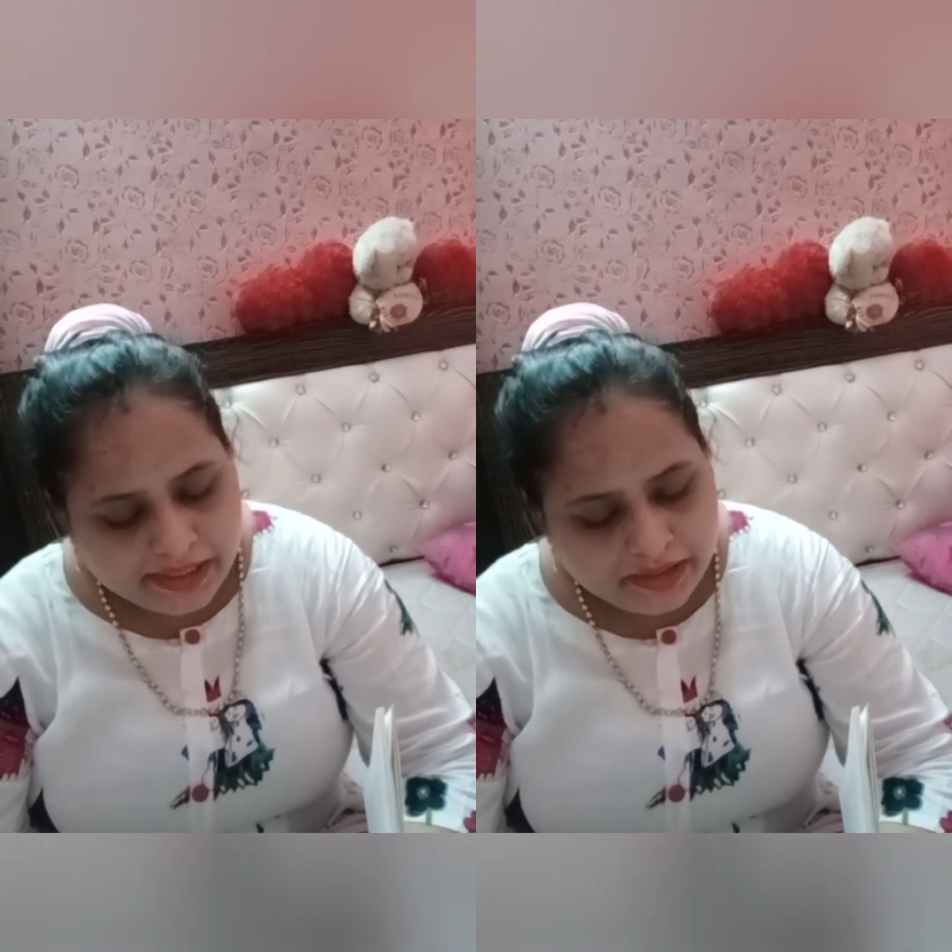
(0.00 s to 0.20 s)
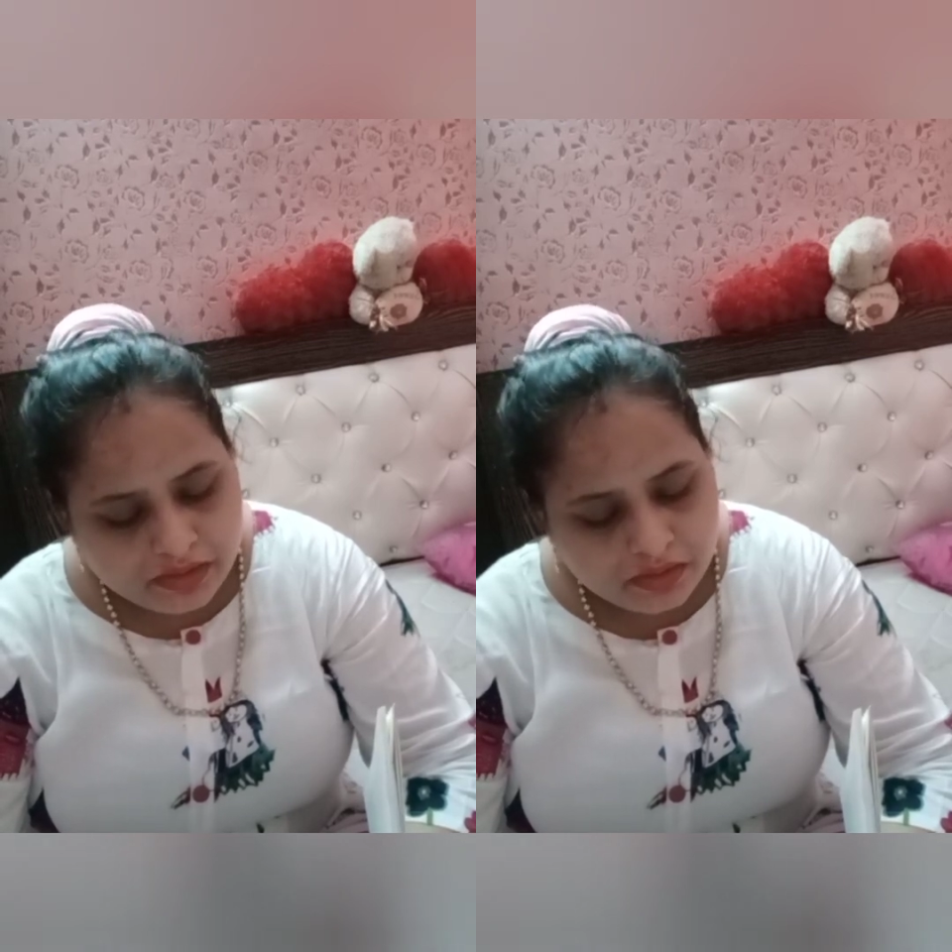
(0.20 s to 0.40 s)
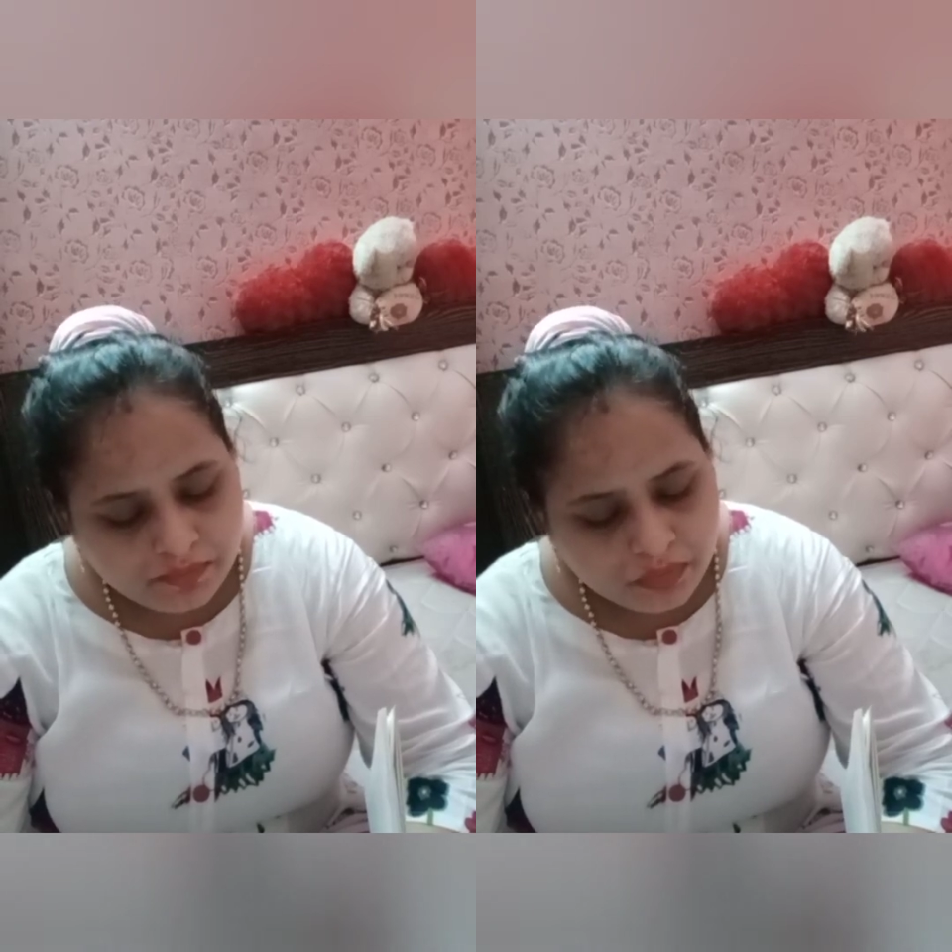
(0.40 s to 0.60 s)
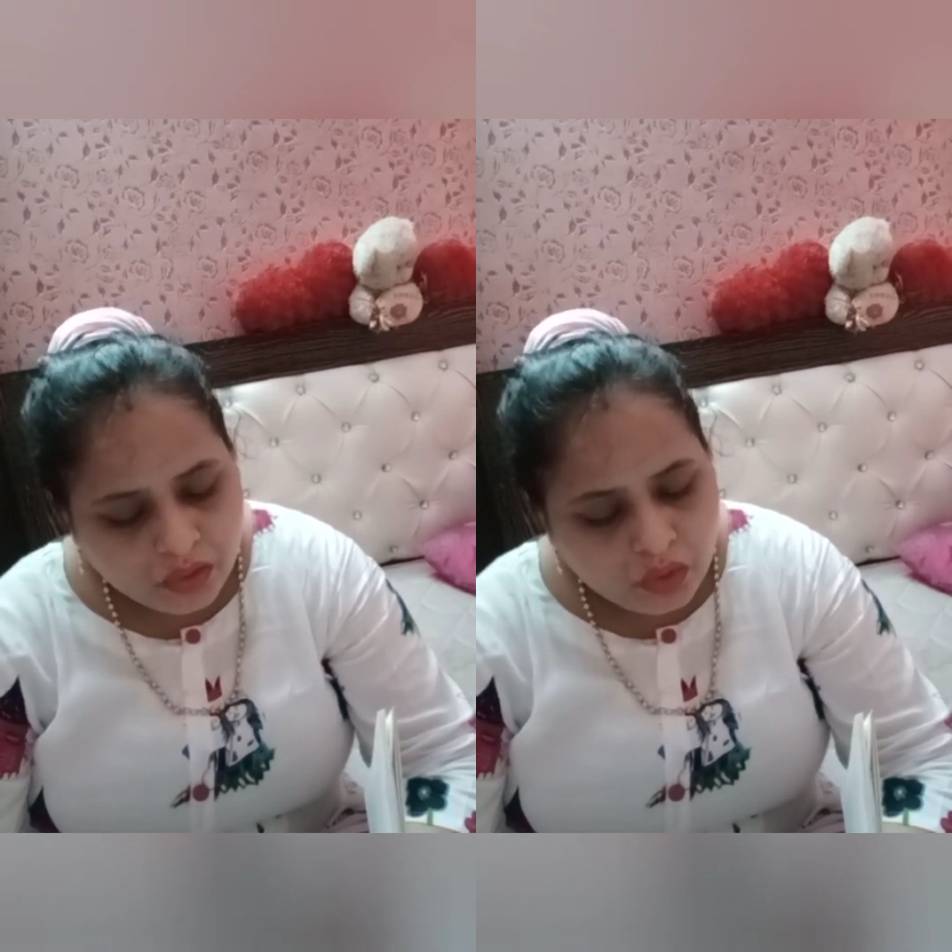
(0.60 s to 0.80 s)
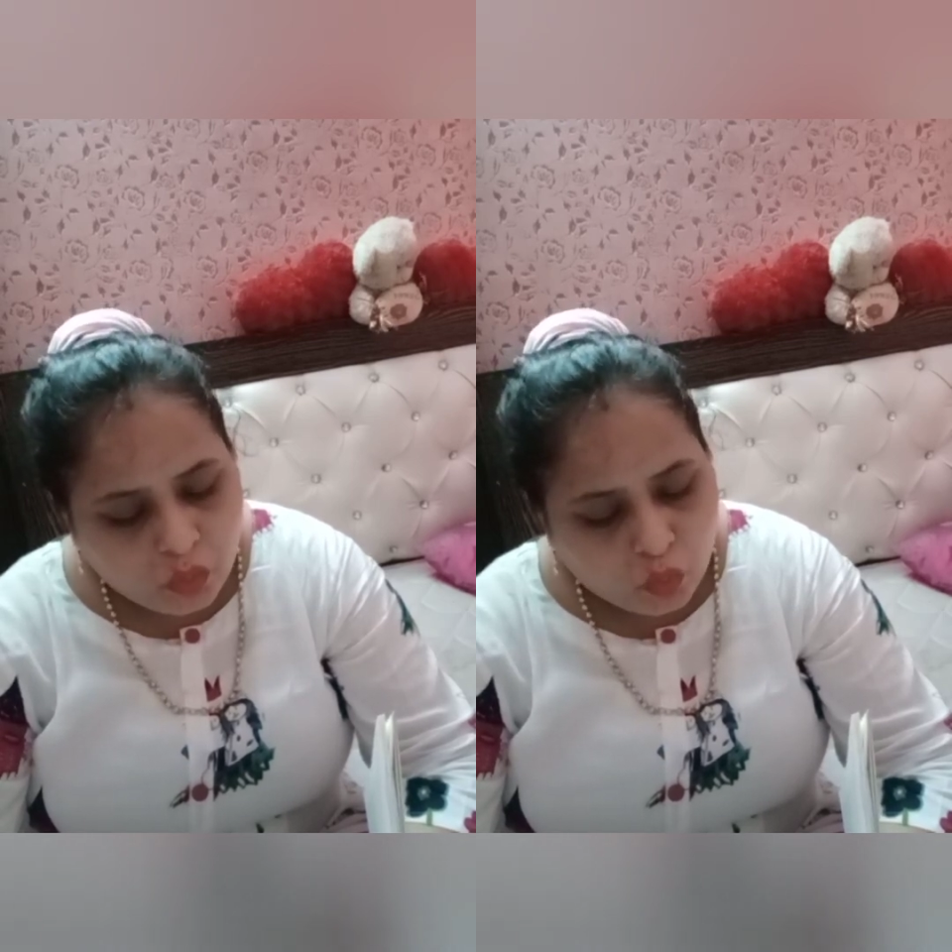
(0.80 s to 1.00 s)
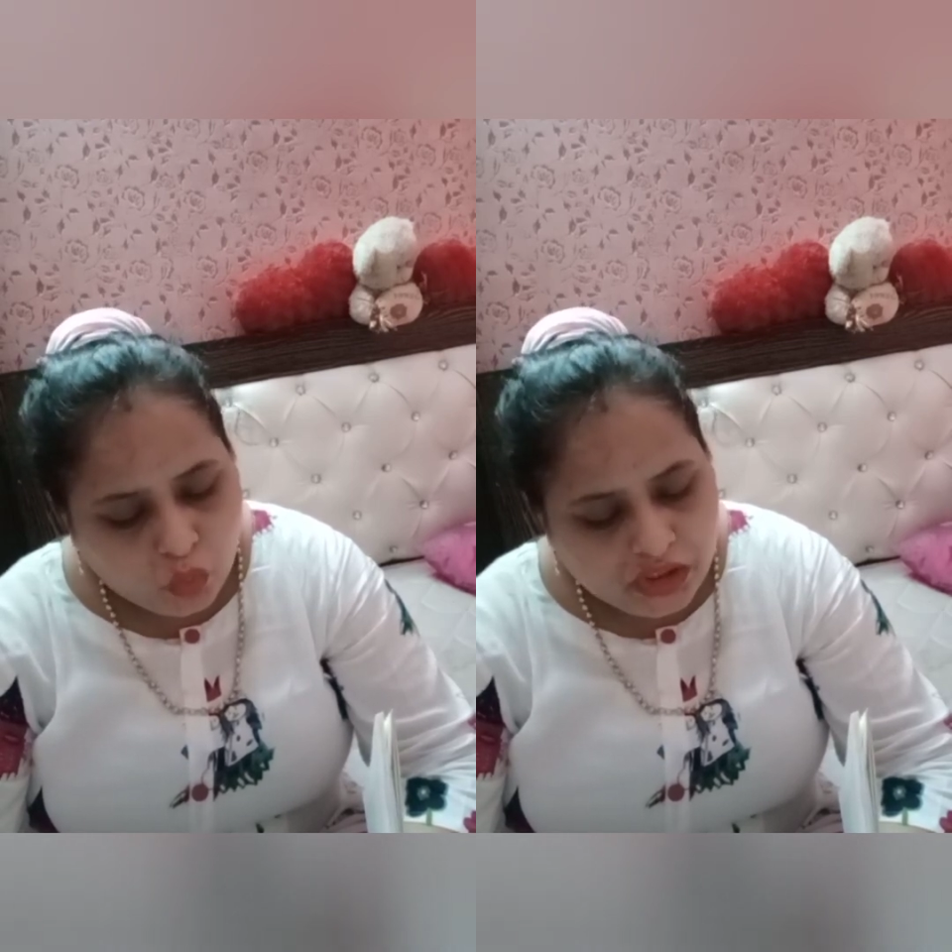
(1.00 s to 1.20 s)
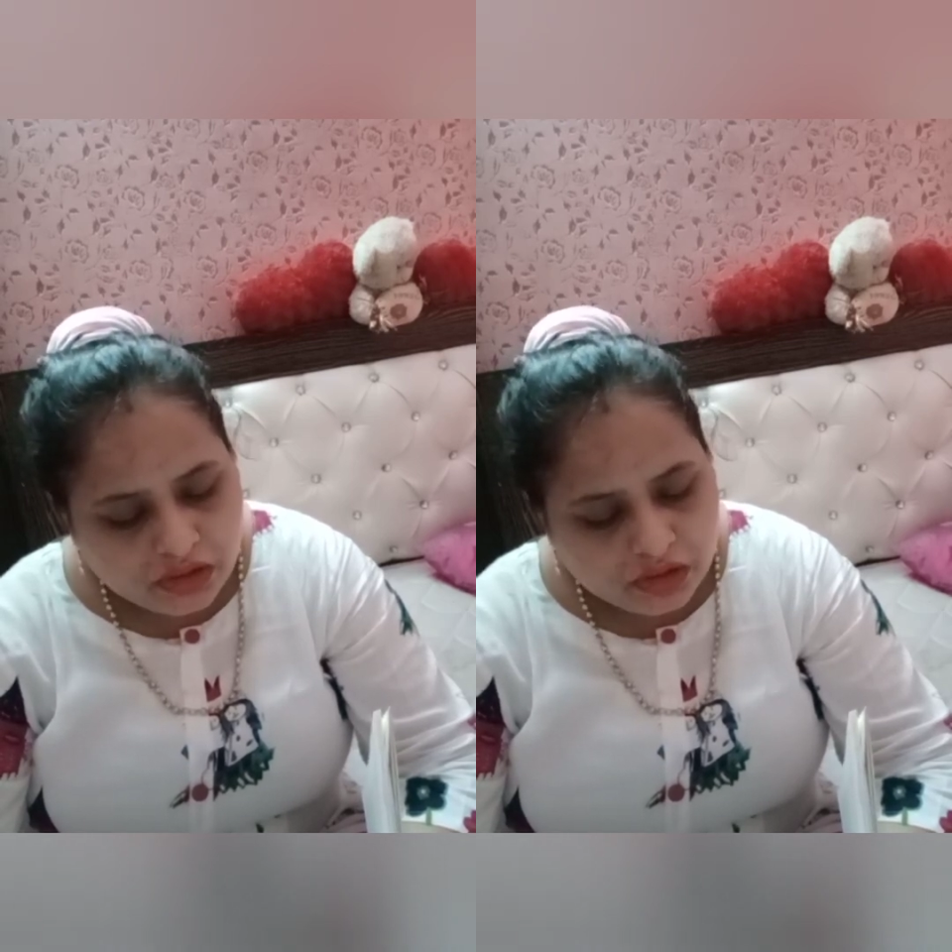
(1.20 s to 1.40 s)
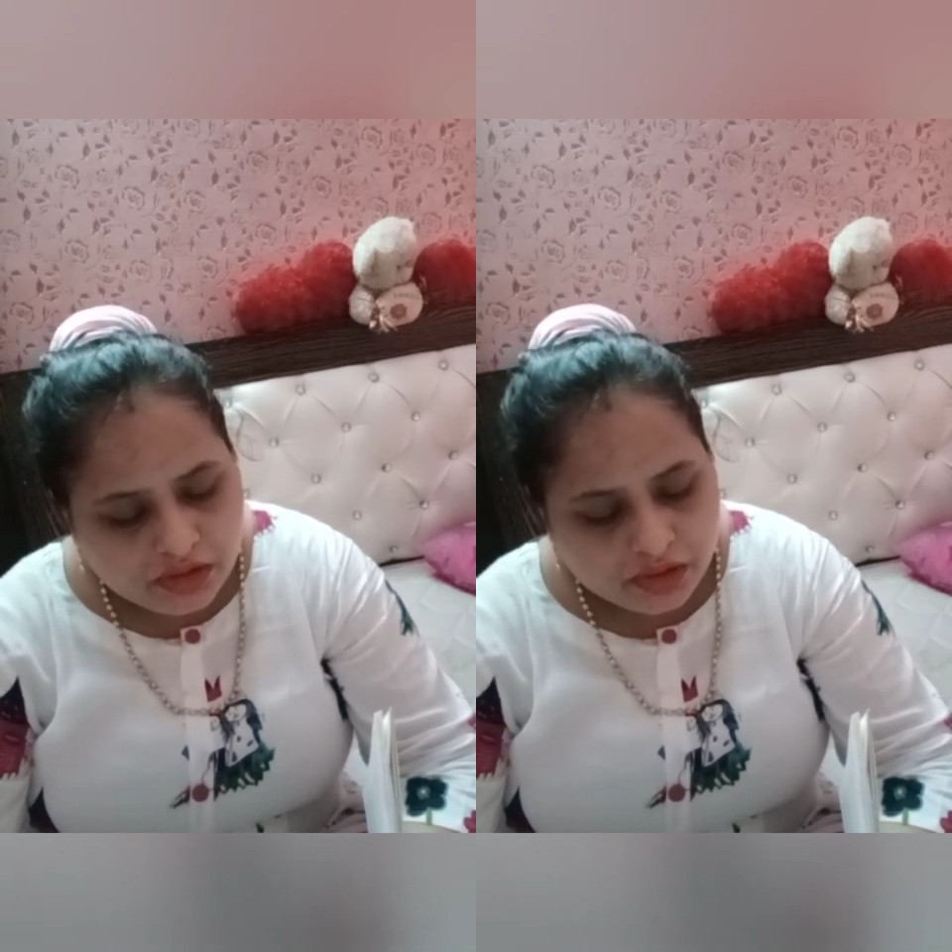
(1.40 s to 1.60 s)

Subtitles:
the great, the more